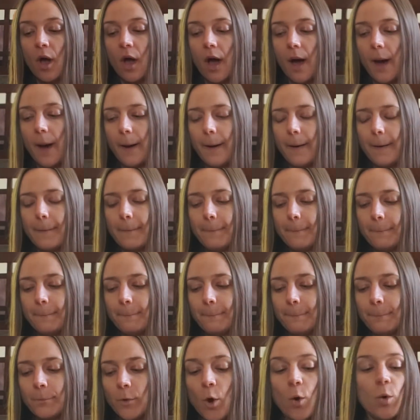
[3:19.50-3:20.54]

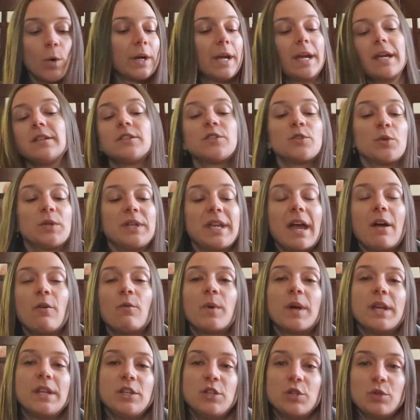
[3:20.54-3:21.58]
Okay, so yeah,
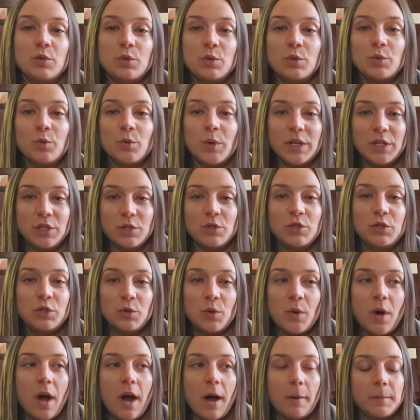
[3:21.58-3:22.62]
when you
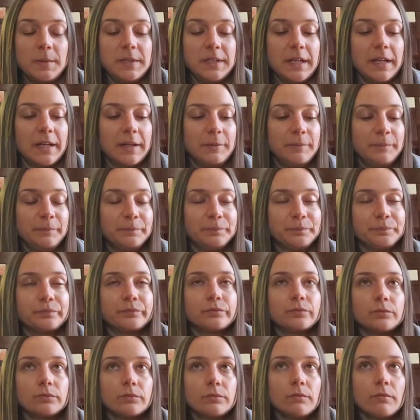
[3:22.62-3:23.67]
do opt in,
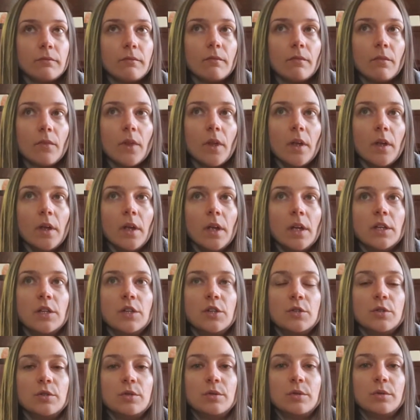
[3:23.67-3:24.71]

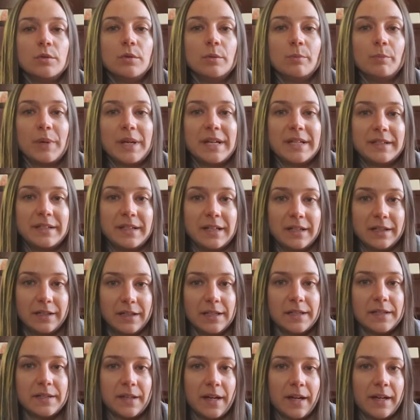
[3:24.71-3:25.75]
you
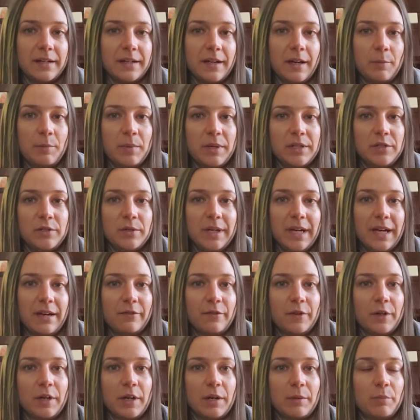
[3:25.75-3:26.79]
basically sign up and you
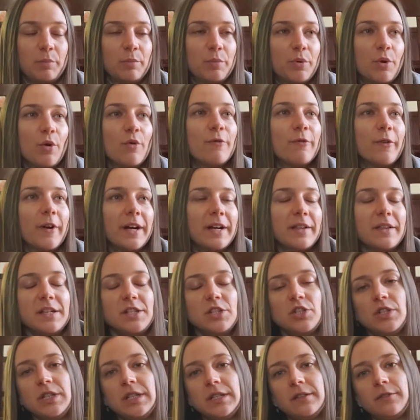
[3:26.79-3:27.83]
have a profile
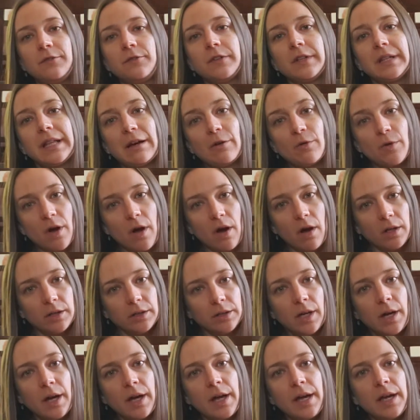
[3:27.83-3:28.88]
that you need to fill out
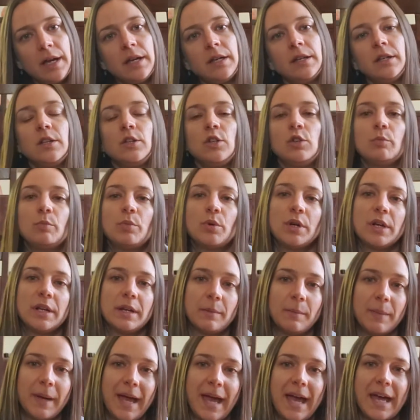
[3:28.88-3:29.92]
online, and you put in a
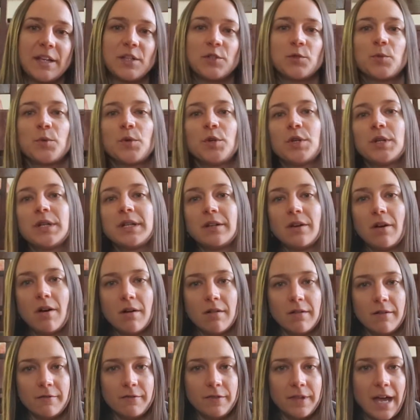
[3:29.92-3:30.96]
password and
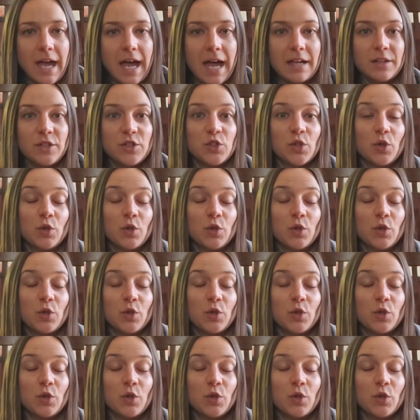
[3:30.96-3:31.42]
all of that.